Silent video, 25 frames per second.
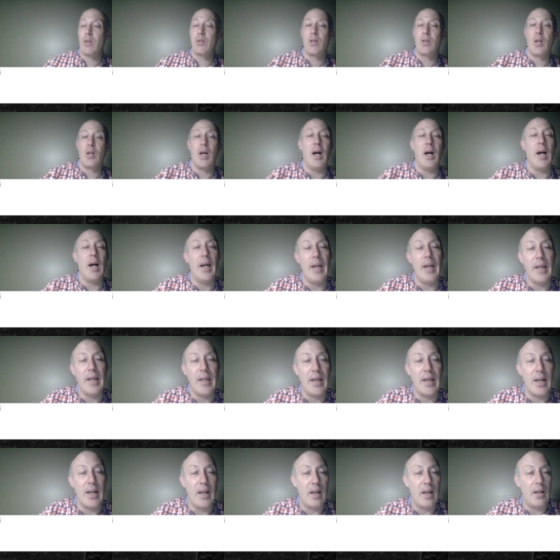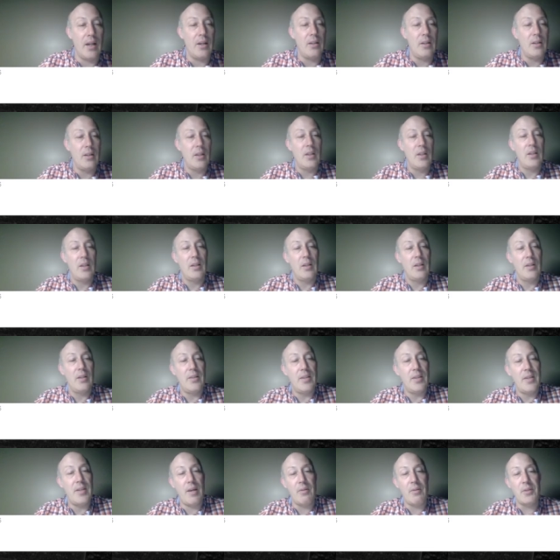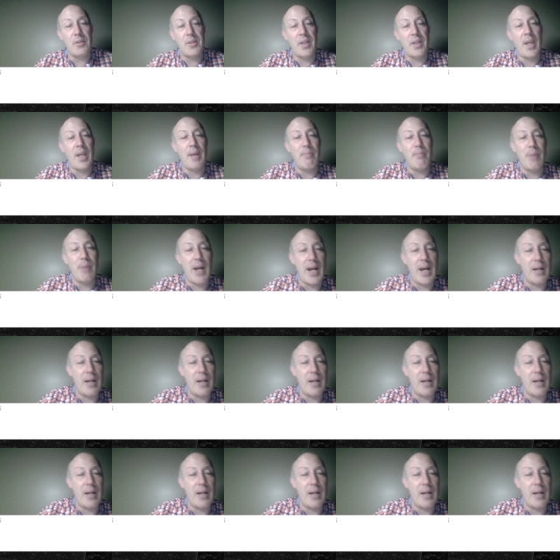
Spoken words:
The Devils came back,